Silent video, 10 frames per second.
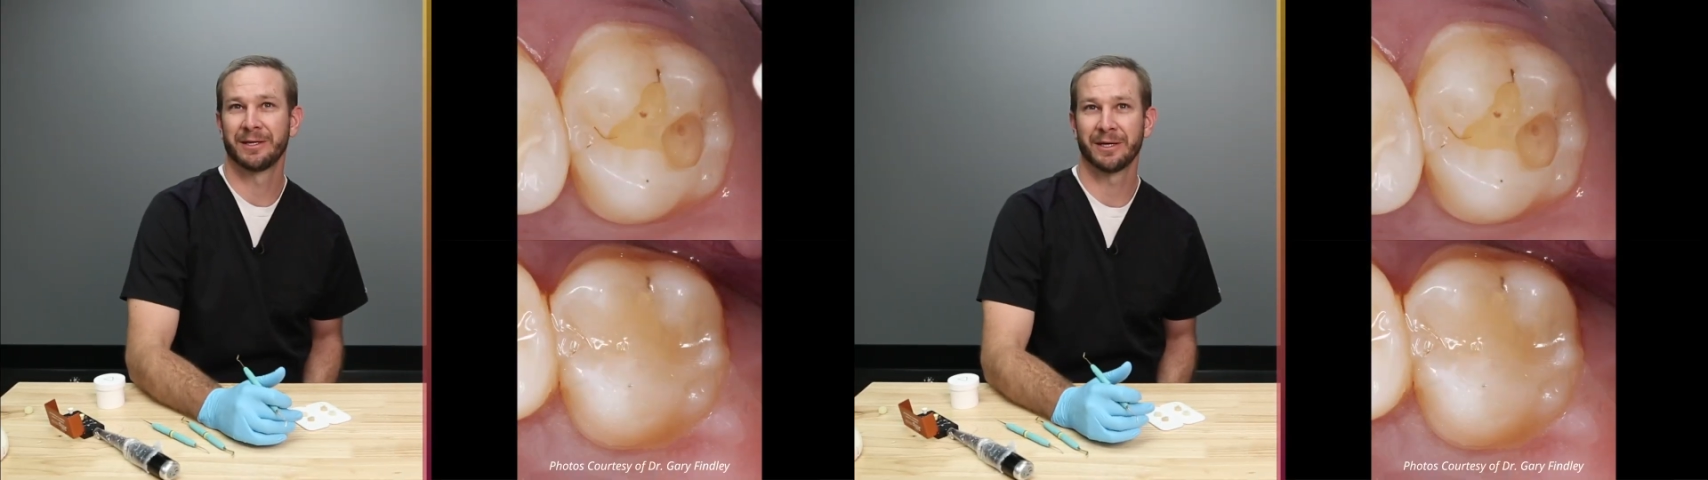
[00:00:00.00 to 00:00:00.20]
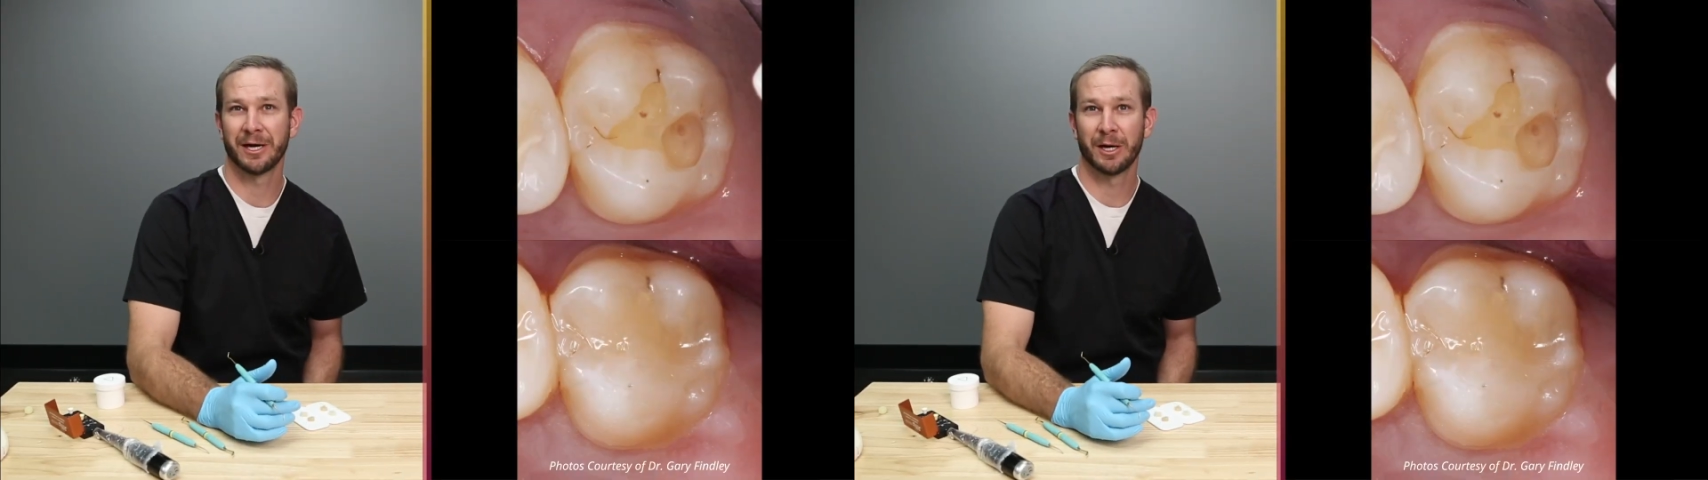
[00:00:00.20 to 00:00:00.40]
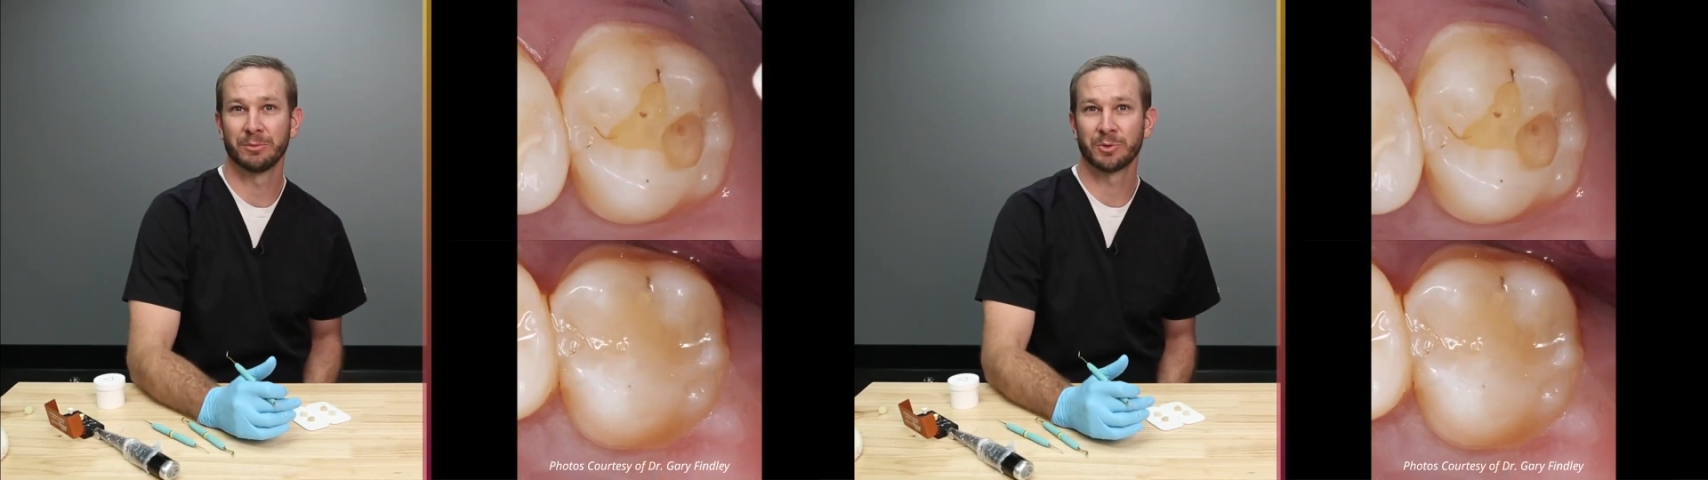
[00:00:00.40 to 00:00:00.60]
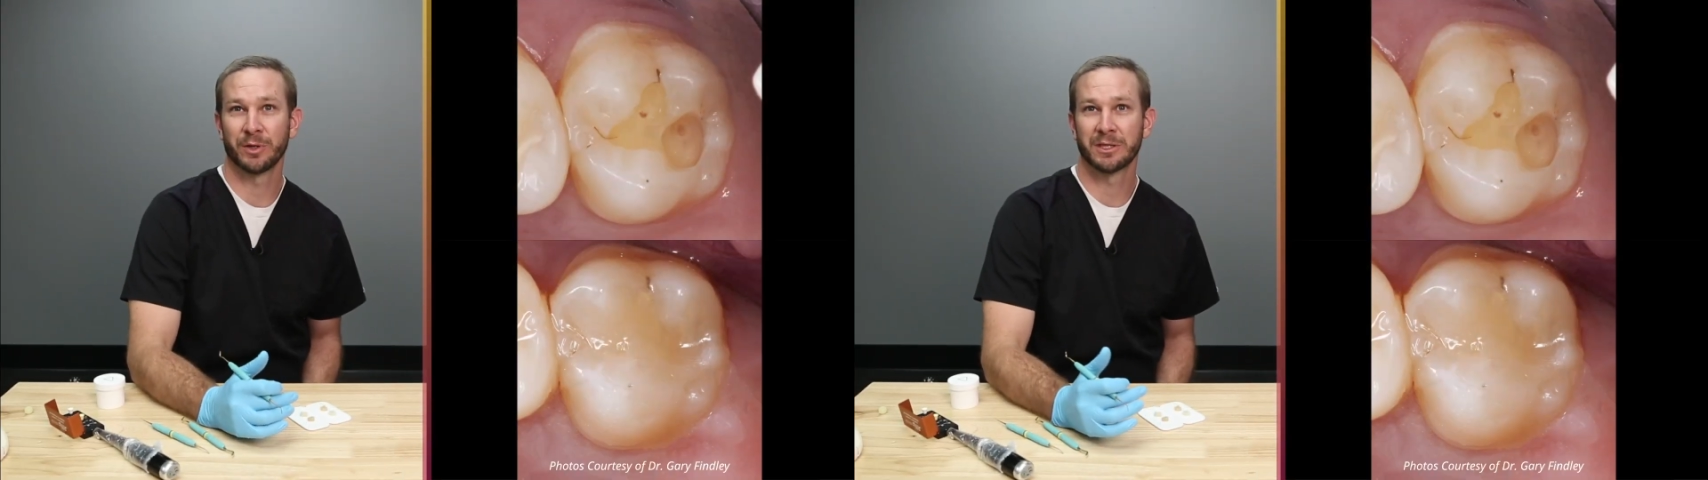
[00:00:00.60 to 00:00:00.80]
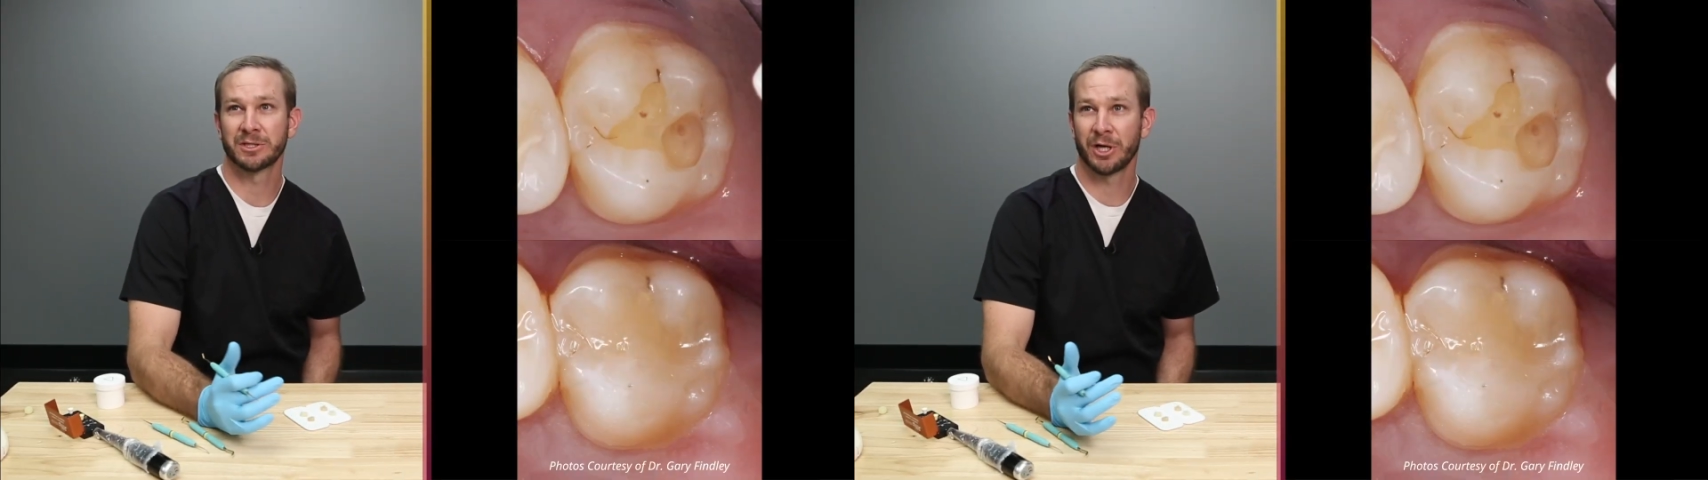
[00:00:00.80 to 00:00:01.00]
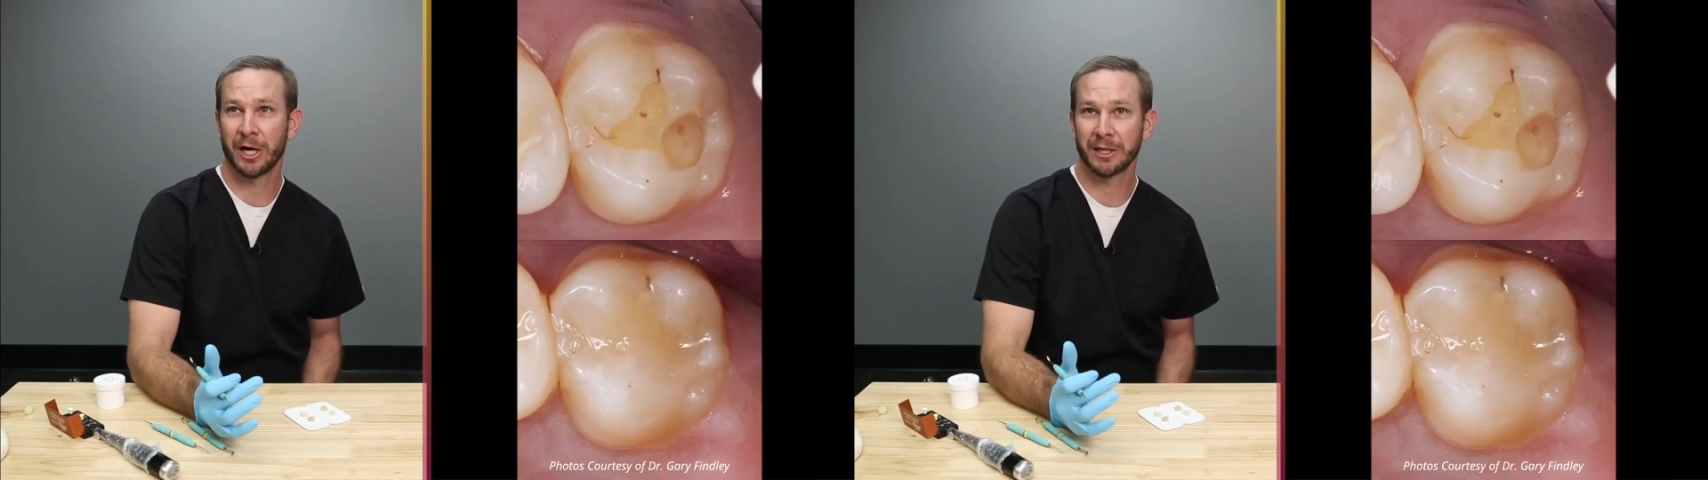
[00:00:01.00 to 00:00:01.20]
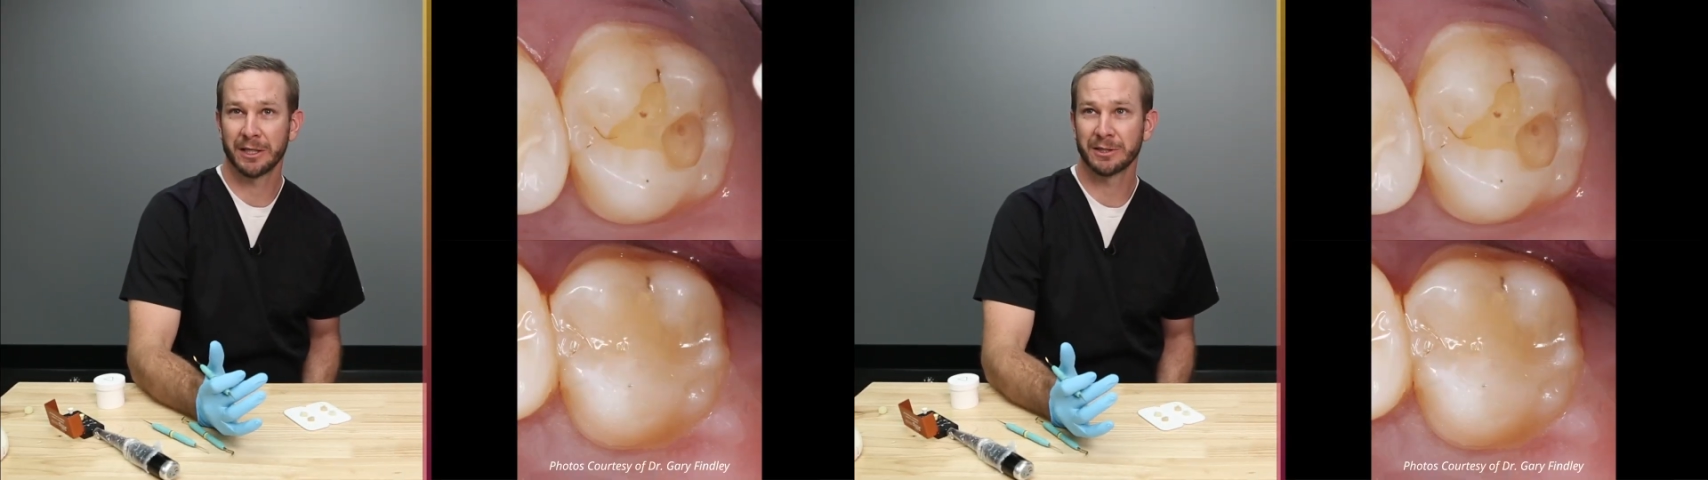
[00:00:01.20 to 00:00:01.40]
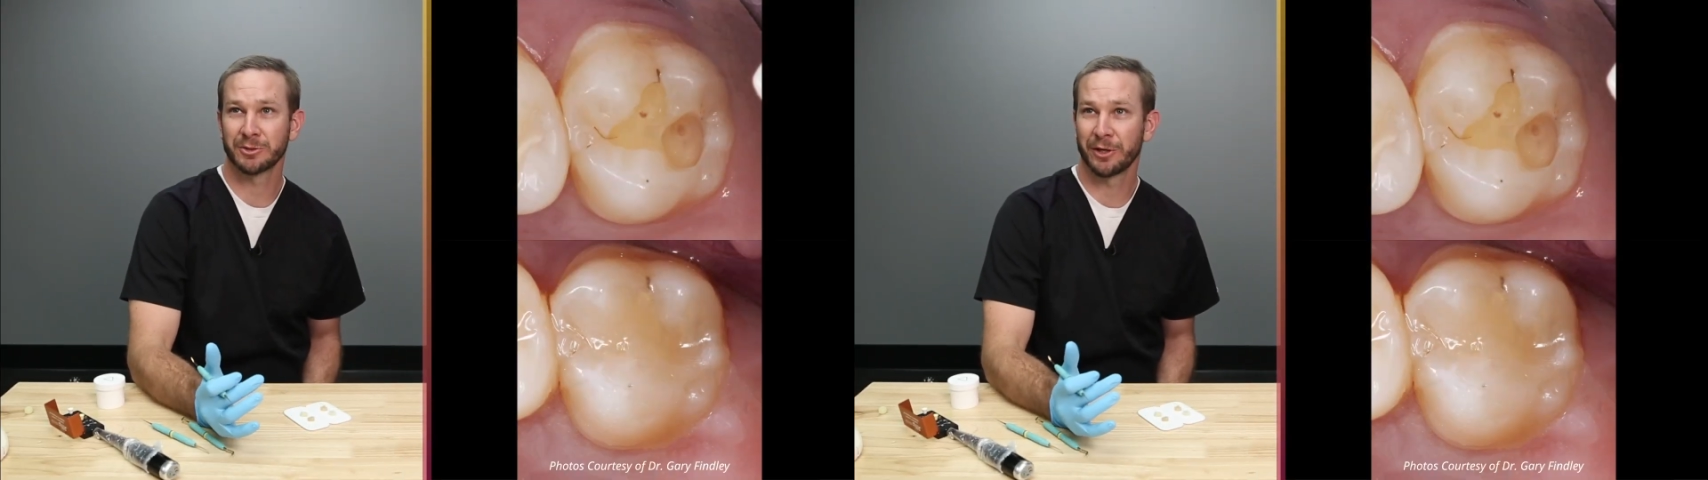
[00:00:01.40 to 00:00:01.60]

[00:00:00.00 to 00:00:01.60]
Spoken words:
It helps with stocking,